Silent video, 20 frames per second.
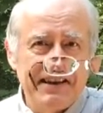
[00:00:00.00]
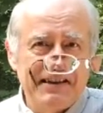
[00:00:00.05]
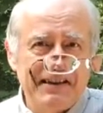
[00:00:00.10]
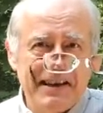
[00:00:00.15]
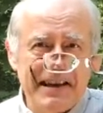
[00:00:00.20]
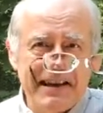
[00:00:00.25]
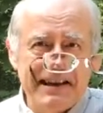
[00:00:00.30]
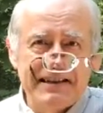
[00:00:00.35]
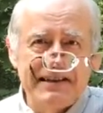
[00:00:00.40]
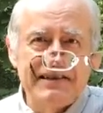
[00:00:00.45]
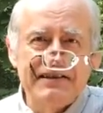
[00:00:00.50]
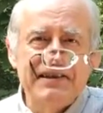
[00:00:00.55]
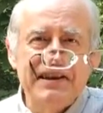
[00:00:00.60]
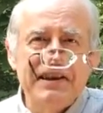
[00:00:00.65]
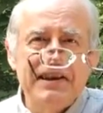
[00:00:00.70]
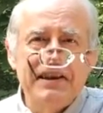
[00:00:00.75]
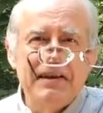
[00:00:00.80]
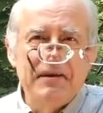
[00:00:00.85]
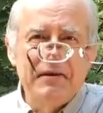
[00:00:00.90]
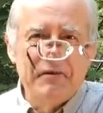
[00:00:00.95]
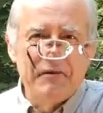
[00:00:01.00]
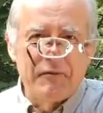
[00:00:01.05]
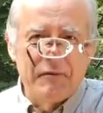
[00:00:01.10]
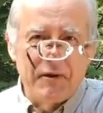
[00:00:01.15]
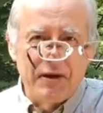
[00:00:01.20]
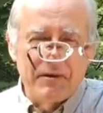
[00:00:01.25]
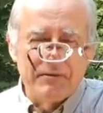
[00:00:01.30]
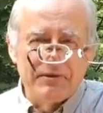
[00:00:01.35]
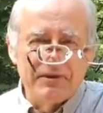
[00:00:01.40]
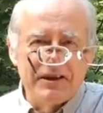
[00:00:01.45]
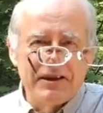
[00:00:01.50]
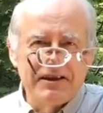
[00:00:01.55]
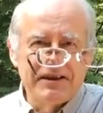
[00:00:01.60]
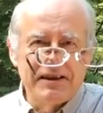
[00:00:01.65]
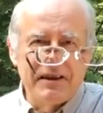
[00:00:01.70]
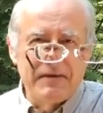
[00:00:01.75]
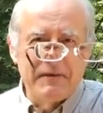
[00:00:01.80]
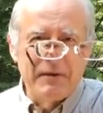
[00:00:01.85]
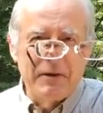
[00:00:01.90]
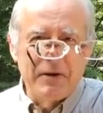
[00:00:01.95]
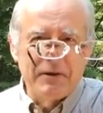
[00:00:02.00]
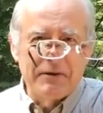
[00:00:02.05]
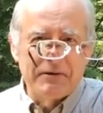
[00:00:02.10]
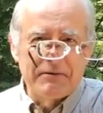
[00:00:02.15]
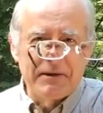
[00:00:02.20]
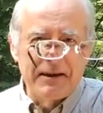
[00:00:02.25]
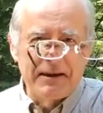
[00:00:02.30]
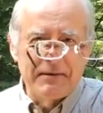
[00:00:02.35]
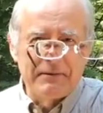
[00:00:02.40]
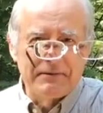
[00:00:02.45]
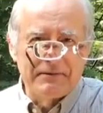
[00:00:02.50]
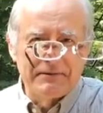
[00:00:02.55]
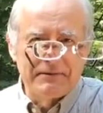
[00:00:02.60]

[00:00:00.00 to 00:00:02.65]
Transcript: lens from just a photograph.